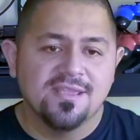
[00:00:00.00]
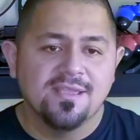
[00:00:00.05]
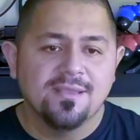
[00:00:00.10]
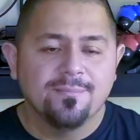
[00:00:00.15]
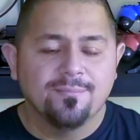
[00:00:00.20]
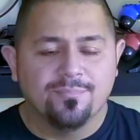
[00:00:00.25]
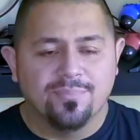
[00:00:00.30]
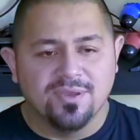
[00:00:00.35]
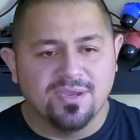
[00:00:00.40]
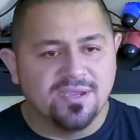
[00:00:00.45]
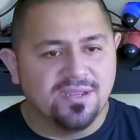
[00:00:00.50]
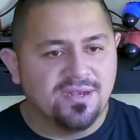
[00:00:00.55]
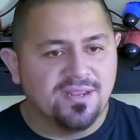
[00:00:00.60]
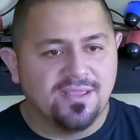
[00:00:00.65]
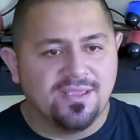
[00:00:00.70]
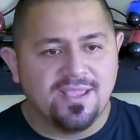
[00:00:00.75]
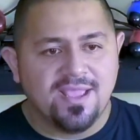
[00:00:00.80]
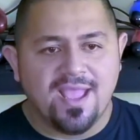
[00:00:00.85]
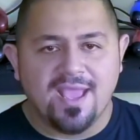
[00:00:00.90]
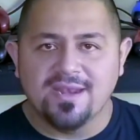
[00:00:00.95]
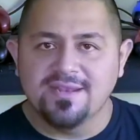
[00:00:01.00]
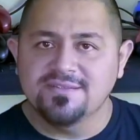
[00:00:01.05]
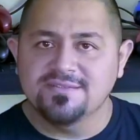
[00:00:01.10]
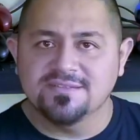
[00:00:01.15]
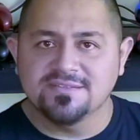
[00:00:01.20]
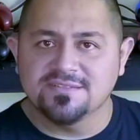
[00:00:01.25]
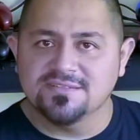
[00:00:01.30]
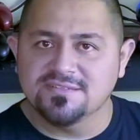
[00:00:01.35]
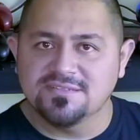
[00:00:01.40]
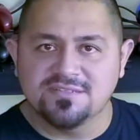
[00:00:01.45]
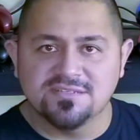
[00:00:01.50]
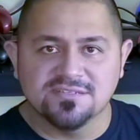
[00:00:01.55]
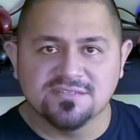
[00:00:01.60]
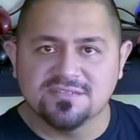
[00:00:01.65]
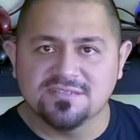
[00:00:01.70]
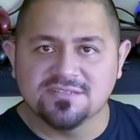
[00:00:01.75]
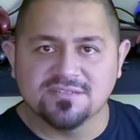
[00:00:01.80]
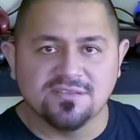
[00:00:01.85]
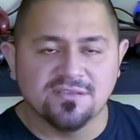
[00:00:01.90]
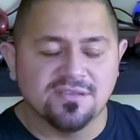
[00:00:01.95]
but Ellie's is just
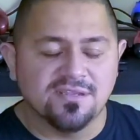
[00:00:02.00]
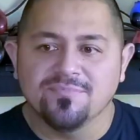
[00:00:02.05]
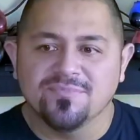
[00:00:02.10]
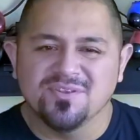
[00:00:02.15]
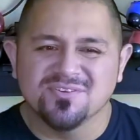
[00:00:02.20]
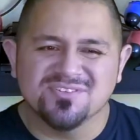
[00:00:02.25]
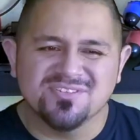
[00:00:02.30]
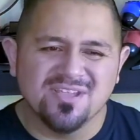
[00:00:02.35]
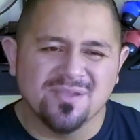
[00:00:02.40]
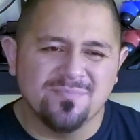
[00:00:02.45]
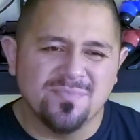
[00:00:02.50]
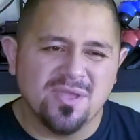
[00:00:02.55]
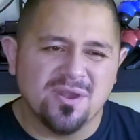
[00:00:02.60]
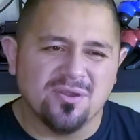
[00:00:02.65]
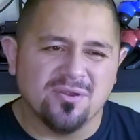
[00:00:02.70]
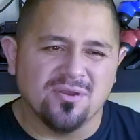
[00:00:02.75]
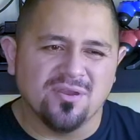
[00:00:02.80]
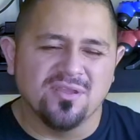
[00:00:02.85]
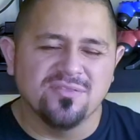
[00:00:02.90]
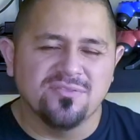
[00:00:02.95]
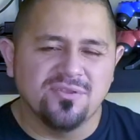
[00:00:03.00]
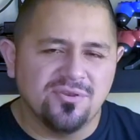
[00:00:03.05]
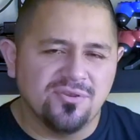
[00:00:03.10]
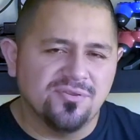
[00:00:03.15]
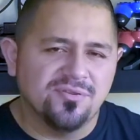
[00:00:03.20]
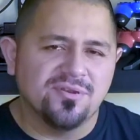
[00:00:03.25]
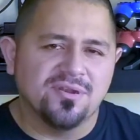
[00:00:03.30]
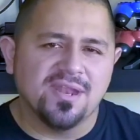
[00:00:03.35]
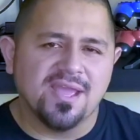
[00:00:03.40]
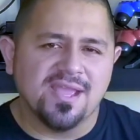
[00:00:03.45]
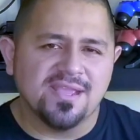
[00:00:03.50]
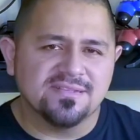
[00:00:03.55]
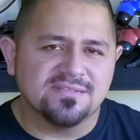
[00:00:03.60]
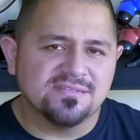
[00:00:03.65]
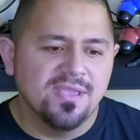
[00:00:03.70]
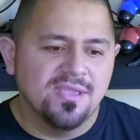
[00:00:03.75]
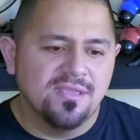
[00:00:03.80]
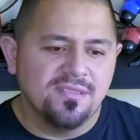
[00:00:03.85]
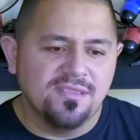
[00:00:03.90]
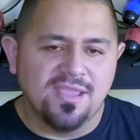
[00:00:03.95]
as good. There's some that are
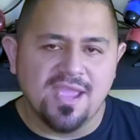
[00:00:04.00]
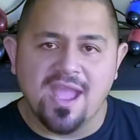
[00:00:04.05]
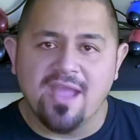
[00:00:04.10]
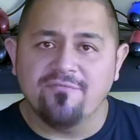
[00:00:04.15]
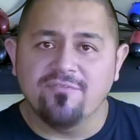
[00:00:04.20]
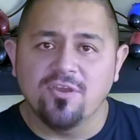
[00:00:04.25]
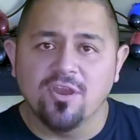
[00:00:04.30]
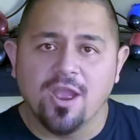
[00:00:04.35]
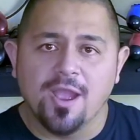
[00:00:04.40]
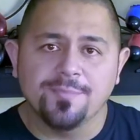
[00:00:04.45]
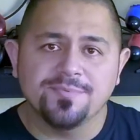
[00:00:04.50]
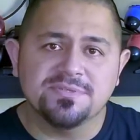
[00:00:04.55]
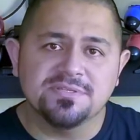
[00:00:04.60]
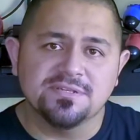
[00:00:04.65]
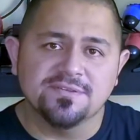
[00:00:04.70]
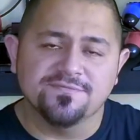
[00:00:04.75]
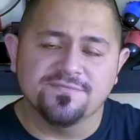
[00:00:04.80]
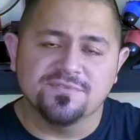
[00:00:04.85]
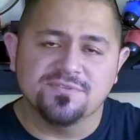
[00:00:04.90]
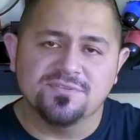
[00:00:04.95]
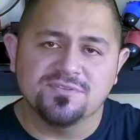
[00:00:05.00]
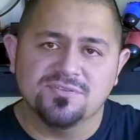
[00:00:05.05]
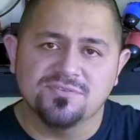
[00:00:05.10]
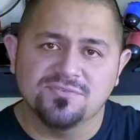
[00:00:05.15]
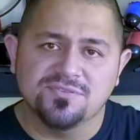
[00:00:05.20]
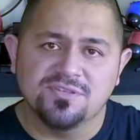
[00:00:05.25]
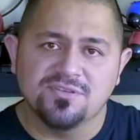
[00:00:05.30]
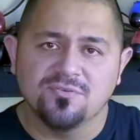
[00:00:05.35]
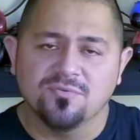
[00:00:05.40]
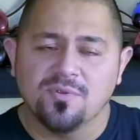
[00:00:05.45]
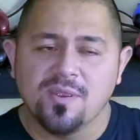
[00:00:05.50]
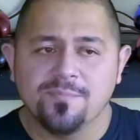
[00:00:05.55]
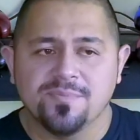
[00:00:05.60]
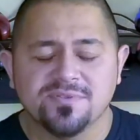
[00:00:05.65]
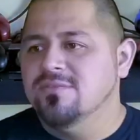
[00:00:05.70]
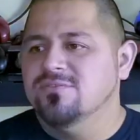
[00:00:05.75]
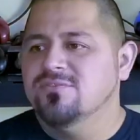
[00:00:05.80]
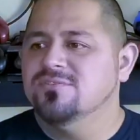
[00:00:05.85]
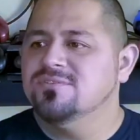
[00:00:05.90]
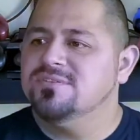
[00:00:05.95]
underutilized. You have your option of choosing your
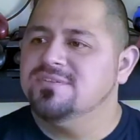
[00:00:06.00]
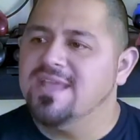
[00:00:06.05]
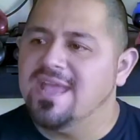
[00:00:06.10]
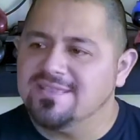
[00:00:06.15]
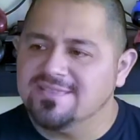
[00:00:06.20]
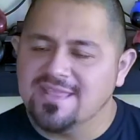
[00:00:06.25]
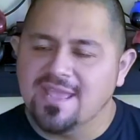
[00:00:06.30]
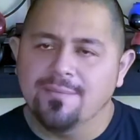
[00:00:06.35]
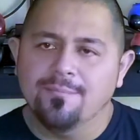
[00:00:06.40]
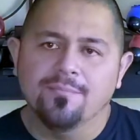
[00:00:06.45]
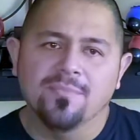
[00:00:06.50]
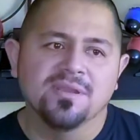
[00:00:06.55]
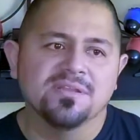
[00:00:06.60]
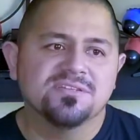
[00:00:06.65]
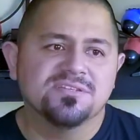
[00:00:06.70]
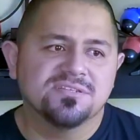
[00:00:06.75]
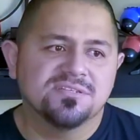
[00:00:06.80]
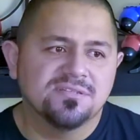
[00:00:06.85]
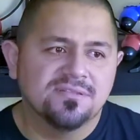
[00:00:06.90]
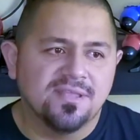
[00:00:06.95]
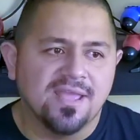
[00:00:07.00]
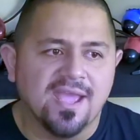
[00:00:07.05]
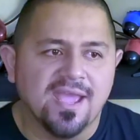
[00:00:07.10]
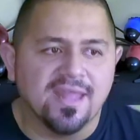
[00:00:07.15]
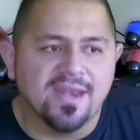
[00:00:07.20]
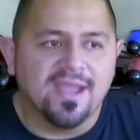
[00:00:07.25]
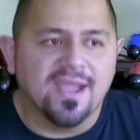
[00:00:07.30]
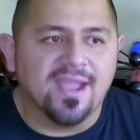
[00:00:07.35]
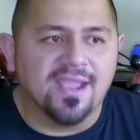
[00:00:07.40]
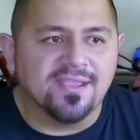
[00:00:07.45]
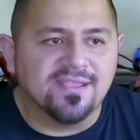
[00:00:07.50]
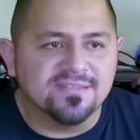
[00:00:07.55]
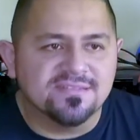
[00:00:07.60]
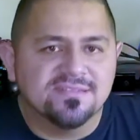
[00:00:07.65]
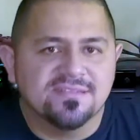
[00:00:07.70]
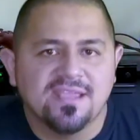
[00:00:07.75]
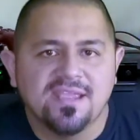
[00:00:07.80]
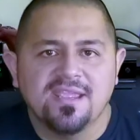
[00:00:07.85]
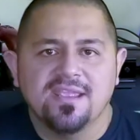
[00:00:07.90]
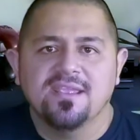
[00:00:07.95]
weapons. There's not that much that I could
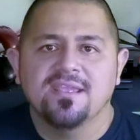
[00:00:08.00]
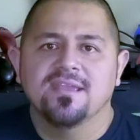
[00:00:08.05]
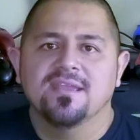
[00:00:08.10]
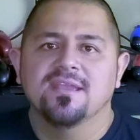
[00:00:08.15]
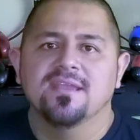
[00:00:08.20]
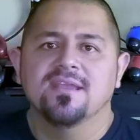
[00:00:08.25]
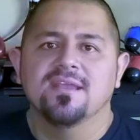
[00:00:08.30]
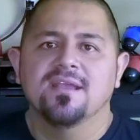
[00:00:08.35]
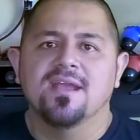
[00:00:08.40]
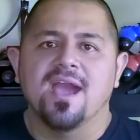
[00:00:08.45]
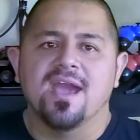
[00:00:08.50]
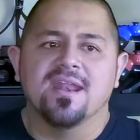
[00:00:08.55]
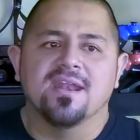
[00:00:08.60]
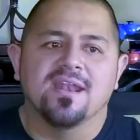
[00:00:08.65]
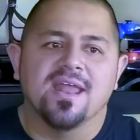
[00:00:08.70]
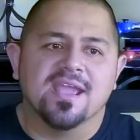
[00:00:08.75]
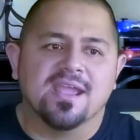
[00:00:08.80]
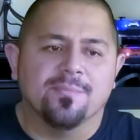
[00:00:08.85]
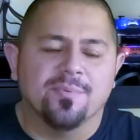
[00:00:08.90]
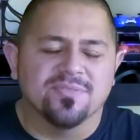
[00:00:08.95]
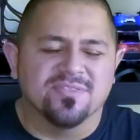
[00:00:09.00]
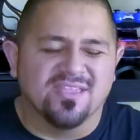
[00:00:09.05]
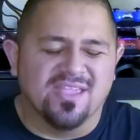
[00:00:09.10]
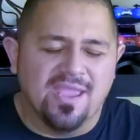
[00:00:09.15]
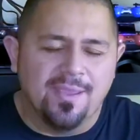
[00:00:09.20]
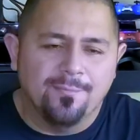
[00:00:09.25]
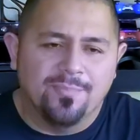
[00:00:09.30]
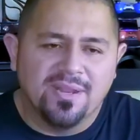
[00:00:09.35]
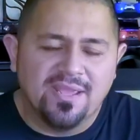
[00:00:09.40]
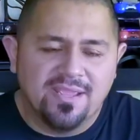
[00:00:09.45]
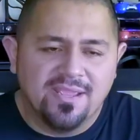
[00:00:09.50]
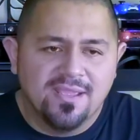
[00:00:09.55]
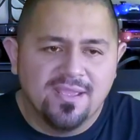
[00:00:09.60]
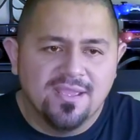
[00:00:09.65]
say I didn't like about the gameplay.